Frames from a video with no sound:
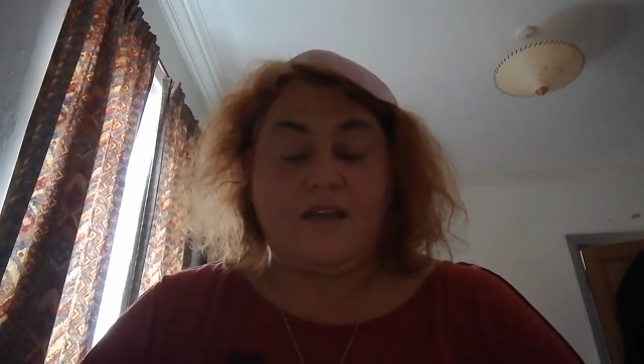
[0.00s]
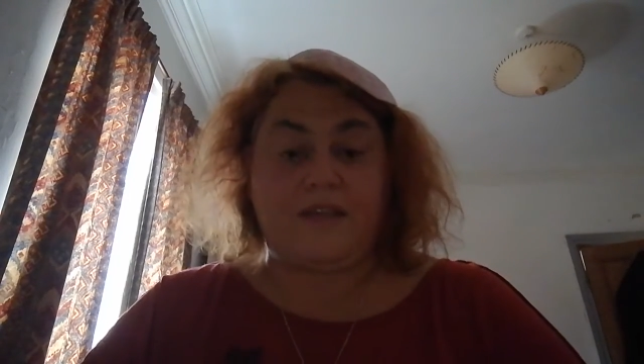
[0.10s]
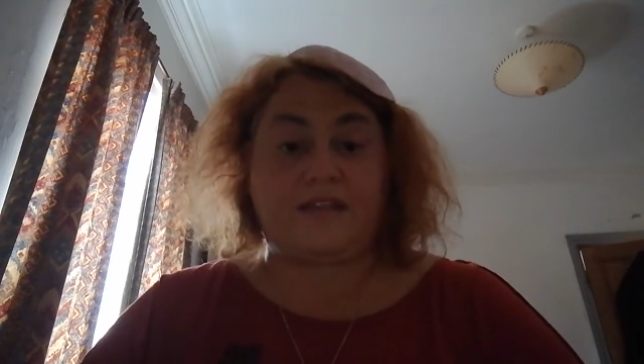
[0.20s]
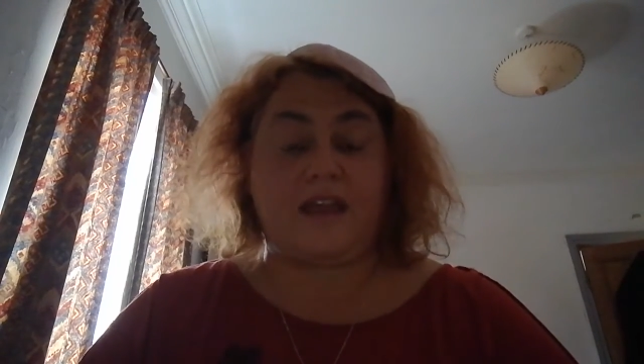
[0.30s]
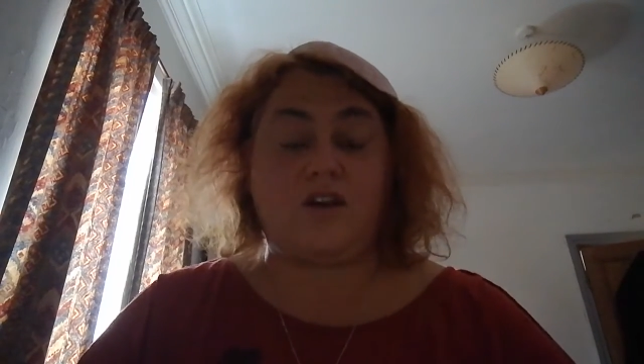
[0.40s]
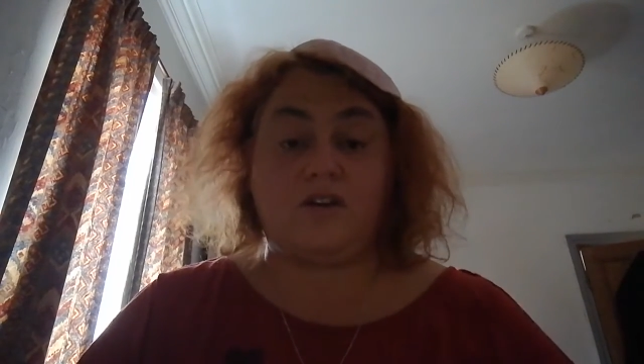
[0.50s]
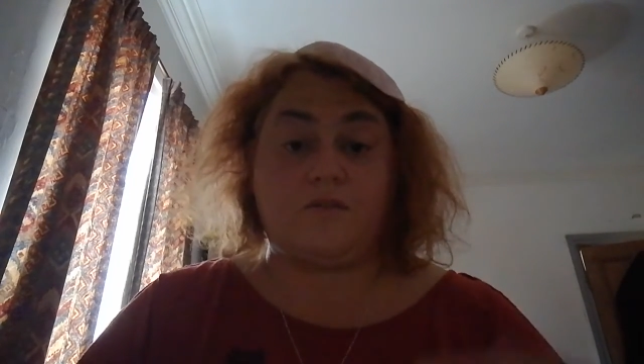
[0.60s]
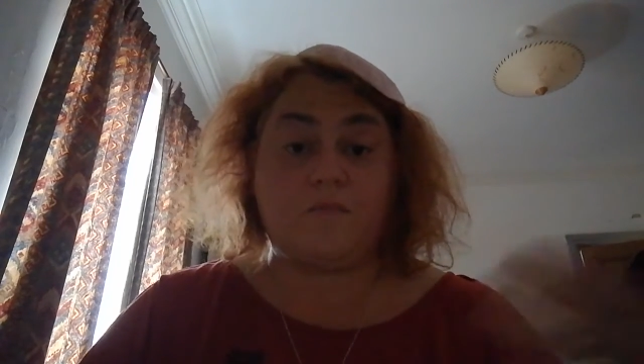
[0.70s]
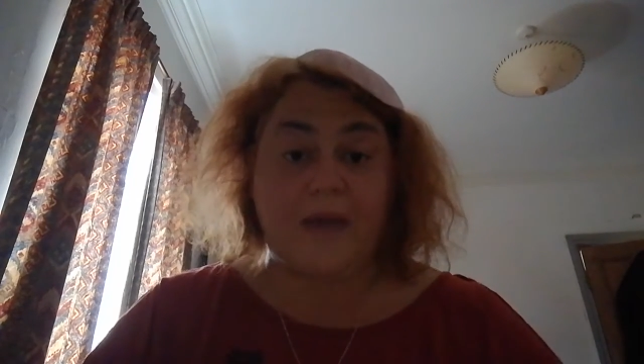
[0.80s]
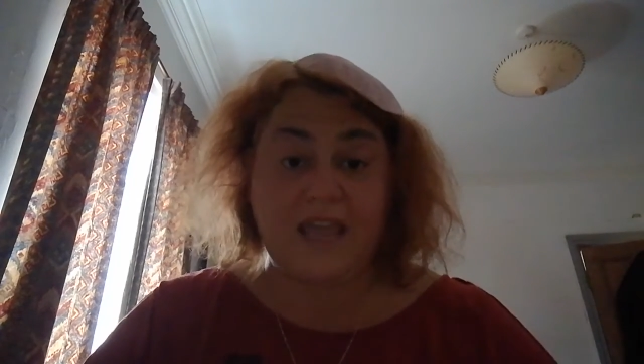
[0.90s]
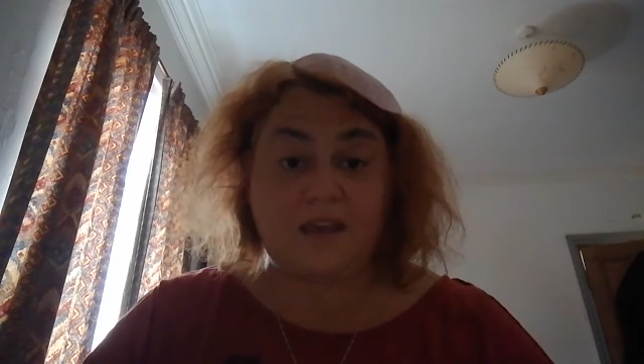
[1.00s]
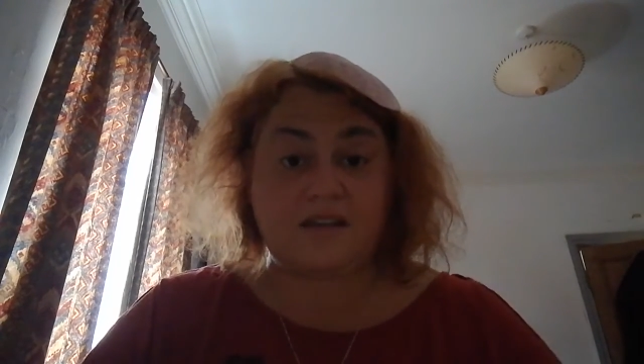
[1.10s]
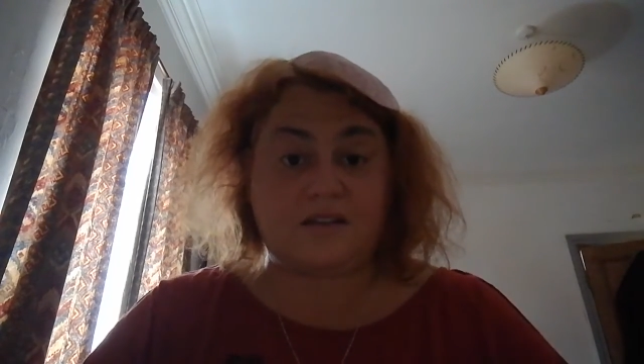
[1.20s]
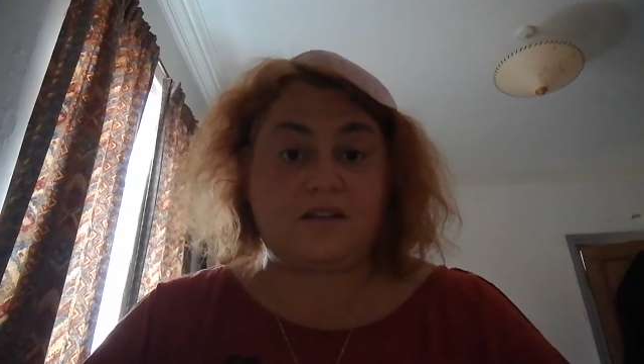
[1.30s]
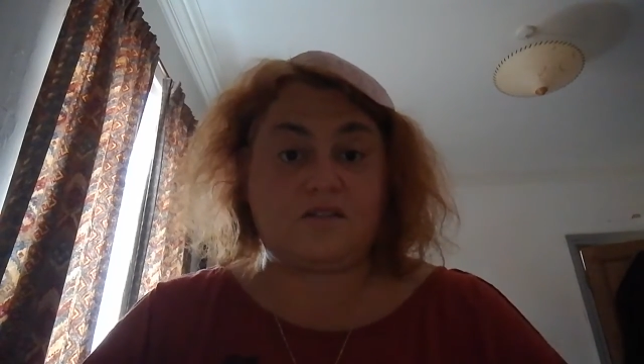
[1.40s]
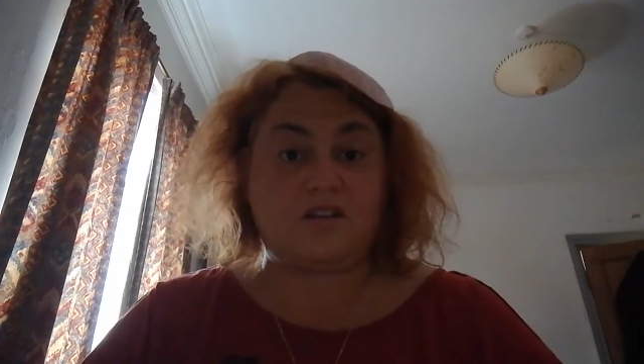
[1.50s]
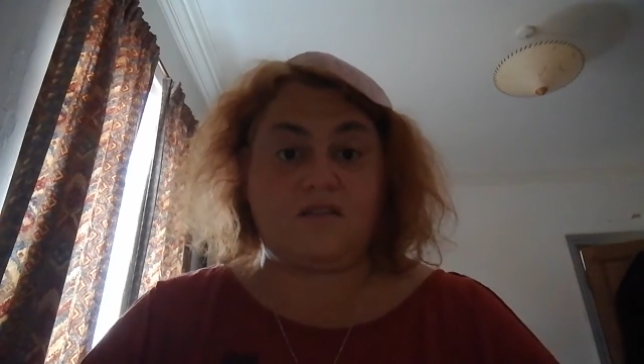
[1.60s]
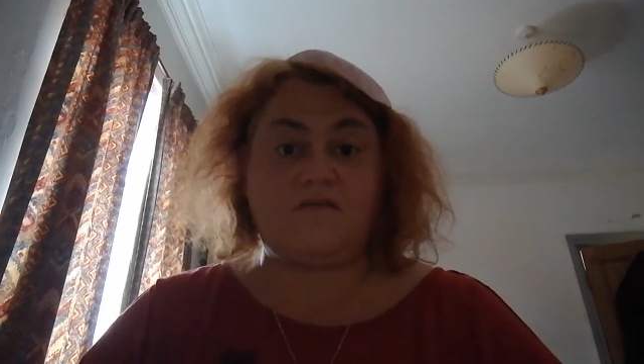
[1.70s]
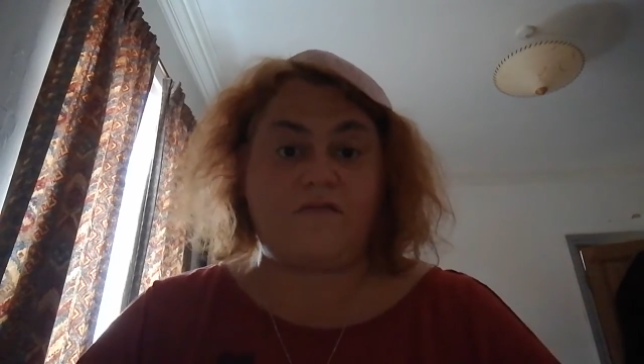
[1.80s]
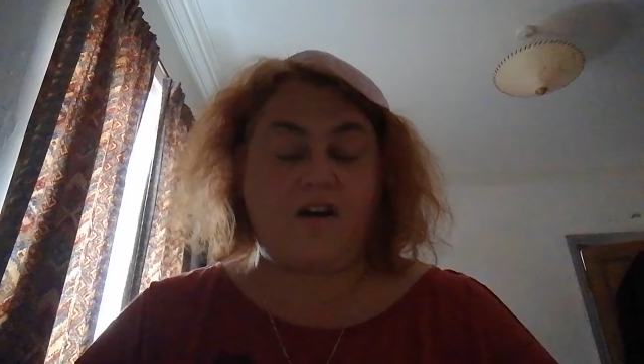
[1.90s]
that they couldn't make it to the